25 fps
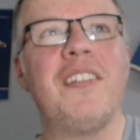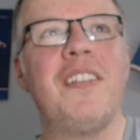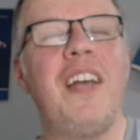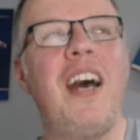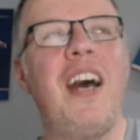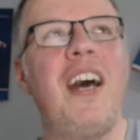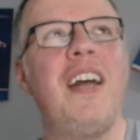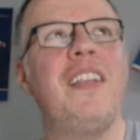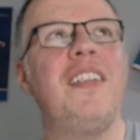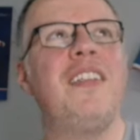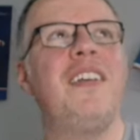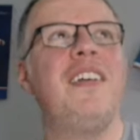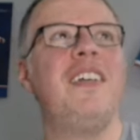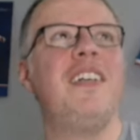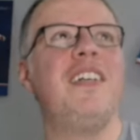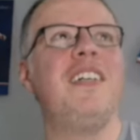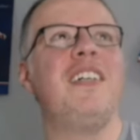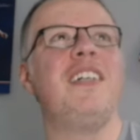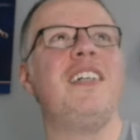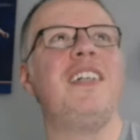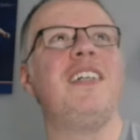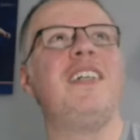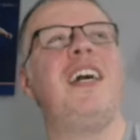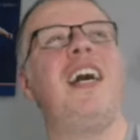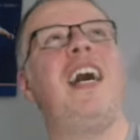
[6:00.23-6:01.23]
and
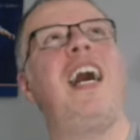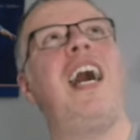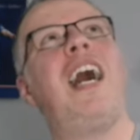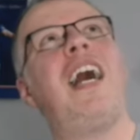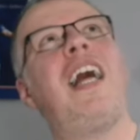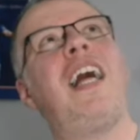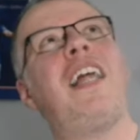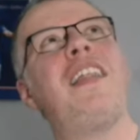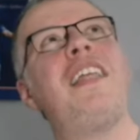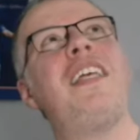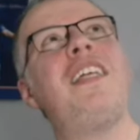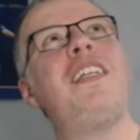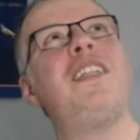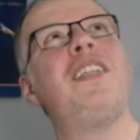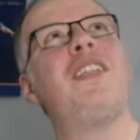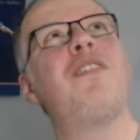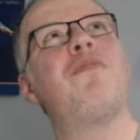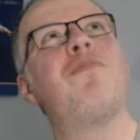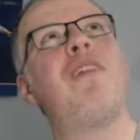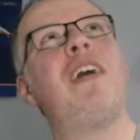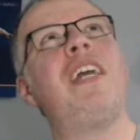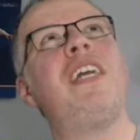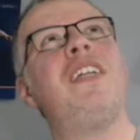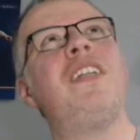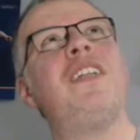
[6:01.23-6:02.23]
I think the
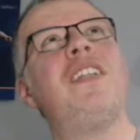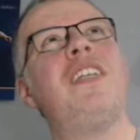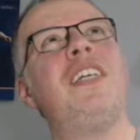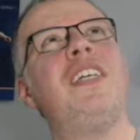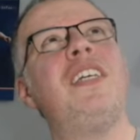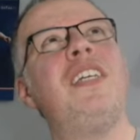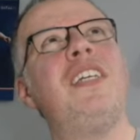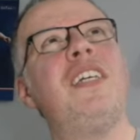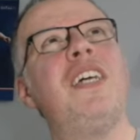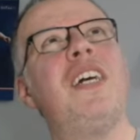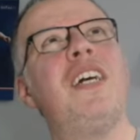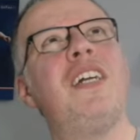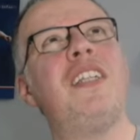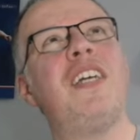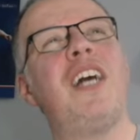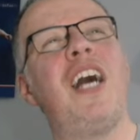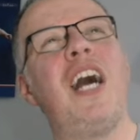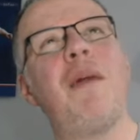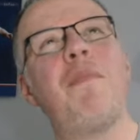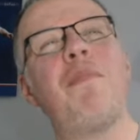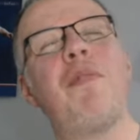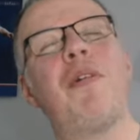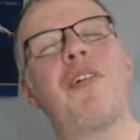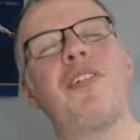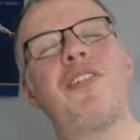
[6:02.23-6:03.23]

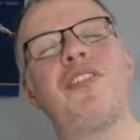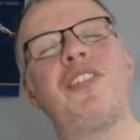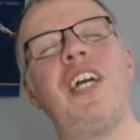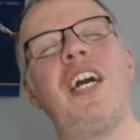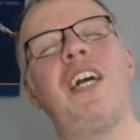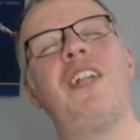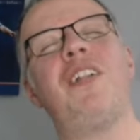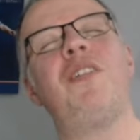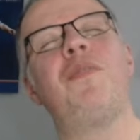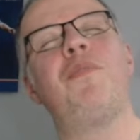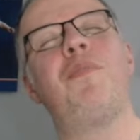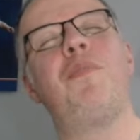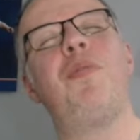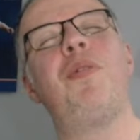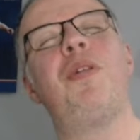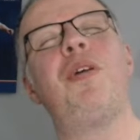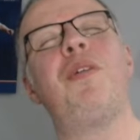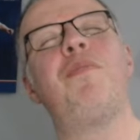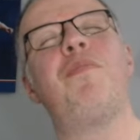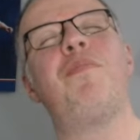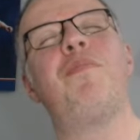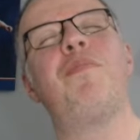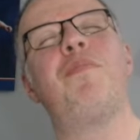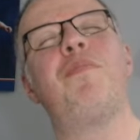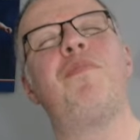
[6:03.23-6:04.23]
Ibrox channel put
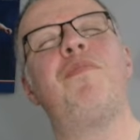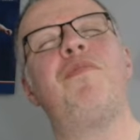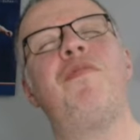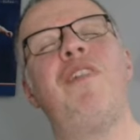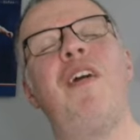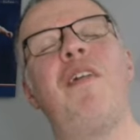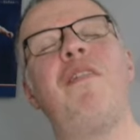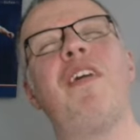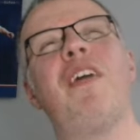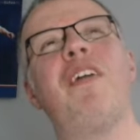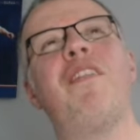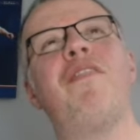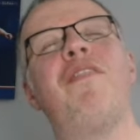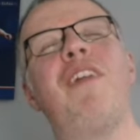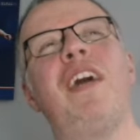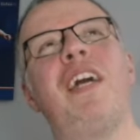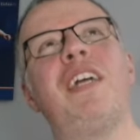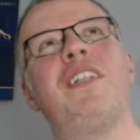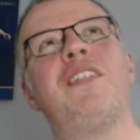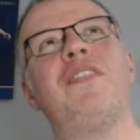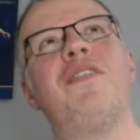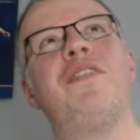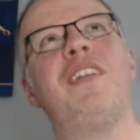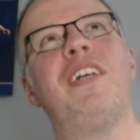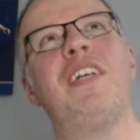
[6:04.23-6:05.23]
it very
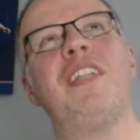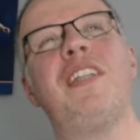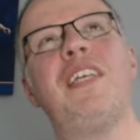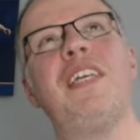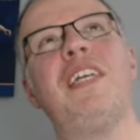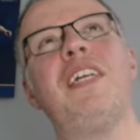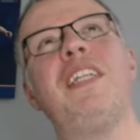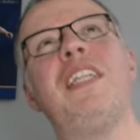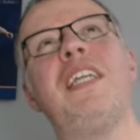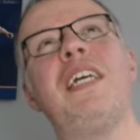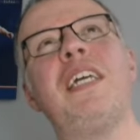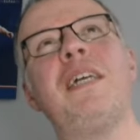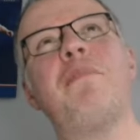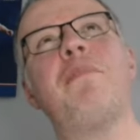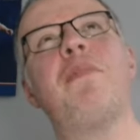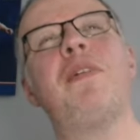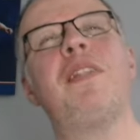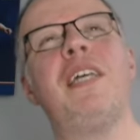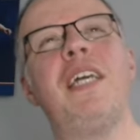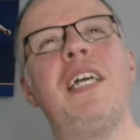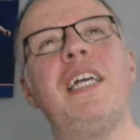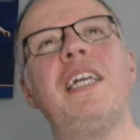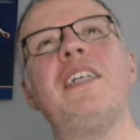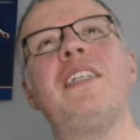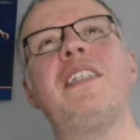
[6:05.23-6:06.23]
effectively, the enigma
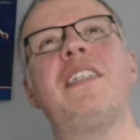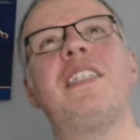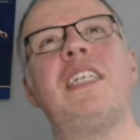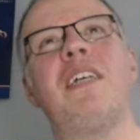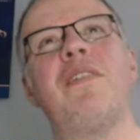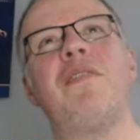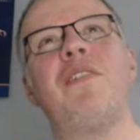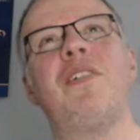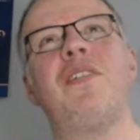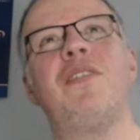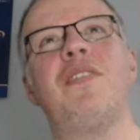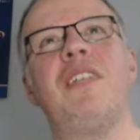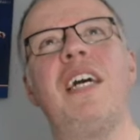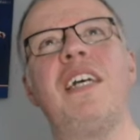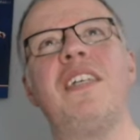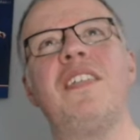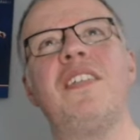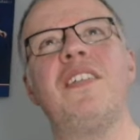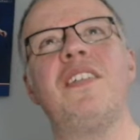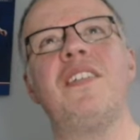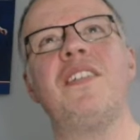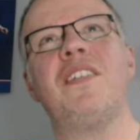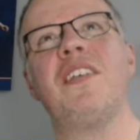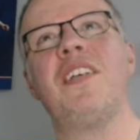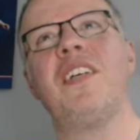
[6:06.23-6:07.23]
that is Cyriel
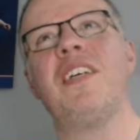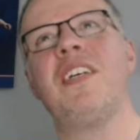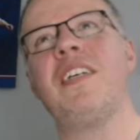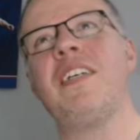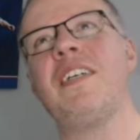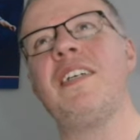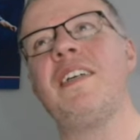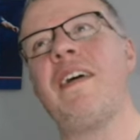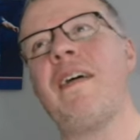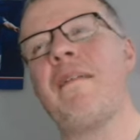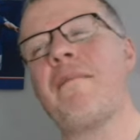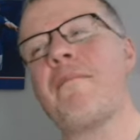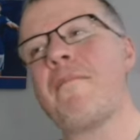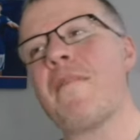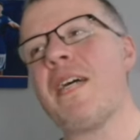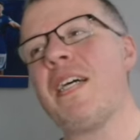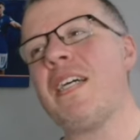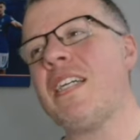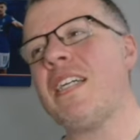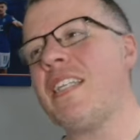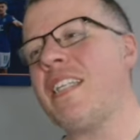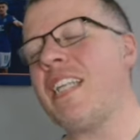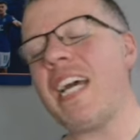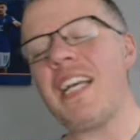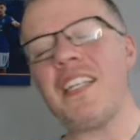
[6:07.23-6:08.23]
Dessers.
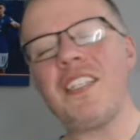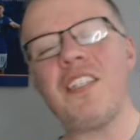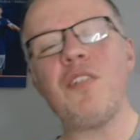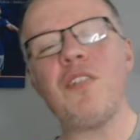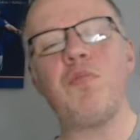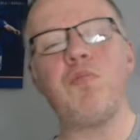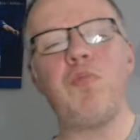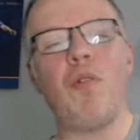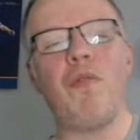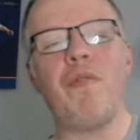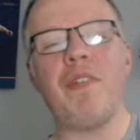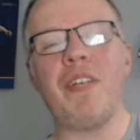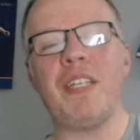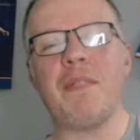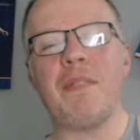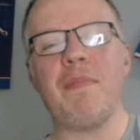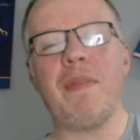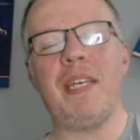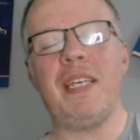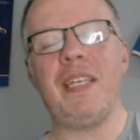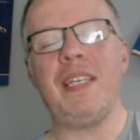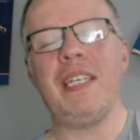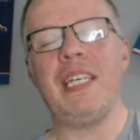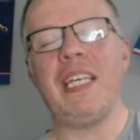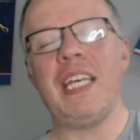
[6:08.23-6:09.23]
Dessers worries
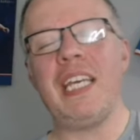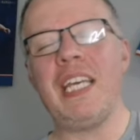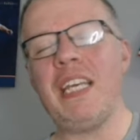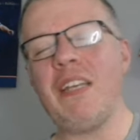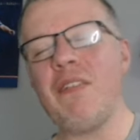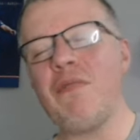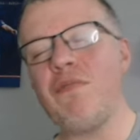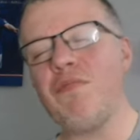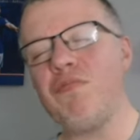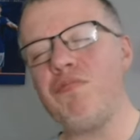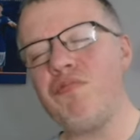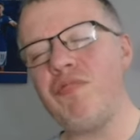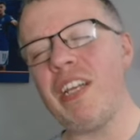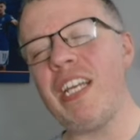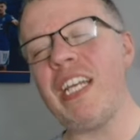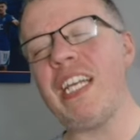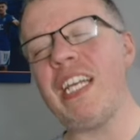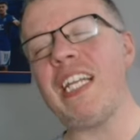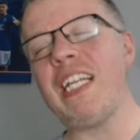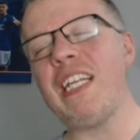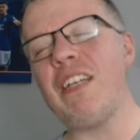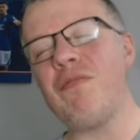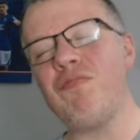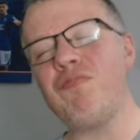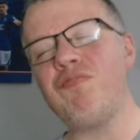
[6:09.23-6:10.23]
me. He
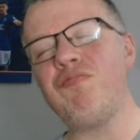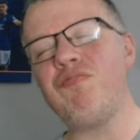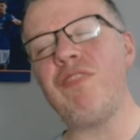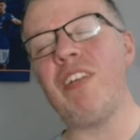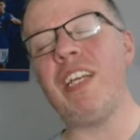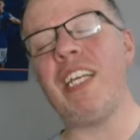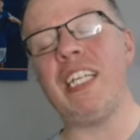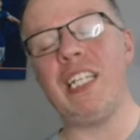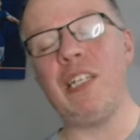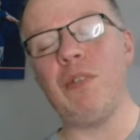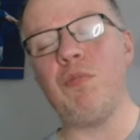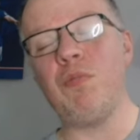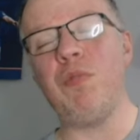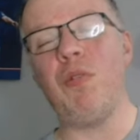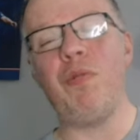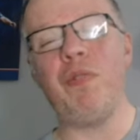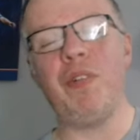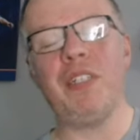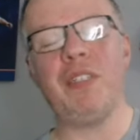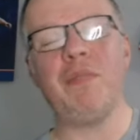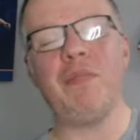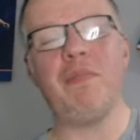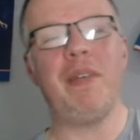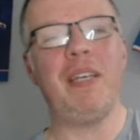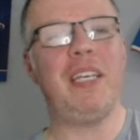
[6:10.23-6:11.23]
really, really
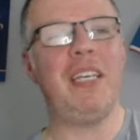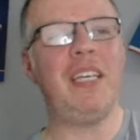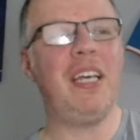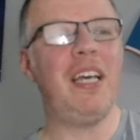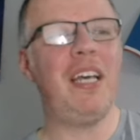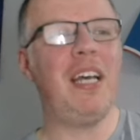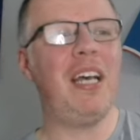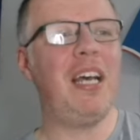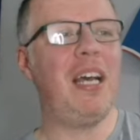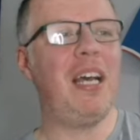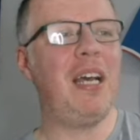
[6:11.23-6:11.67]
worries me.